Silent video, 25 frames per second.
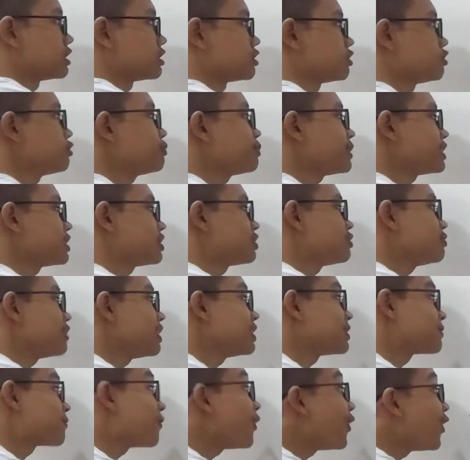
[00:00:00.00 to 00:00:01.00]
That's 2 plus 2
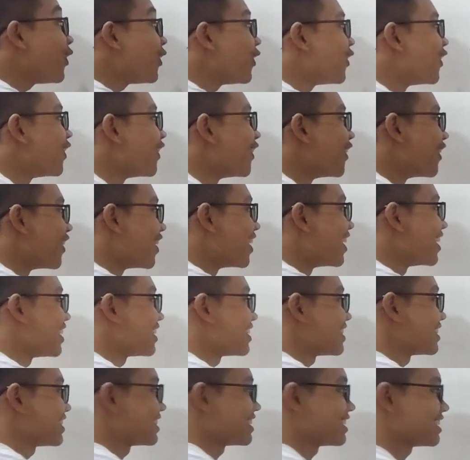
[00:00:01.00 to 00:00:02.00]
is 4.
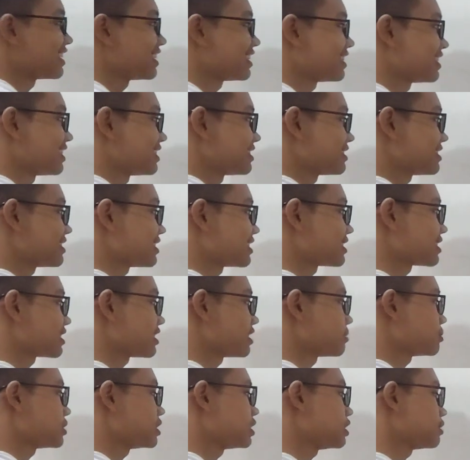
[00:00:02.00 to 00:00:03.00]
So that's
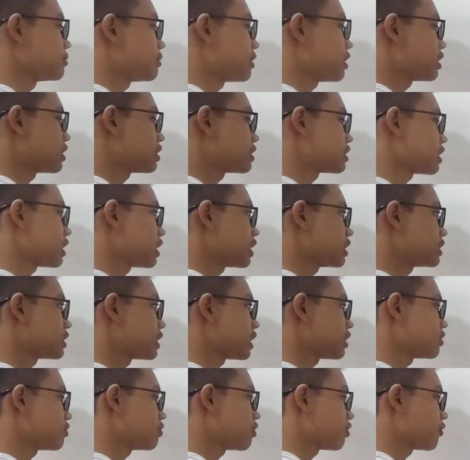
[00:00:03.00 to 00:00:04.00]
going to be 1 times
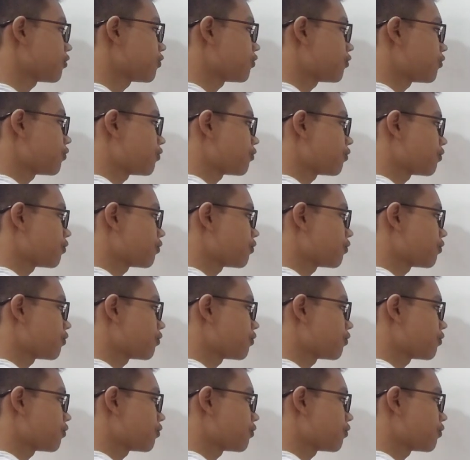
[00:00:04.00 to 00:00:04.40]
10 to the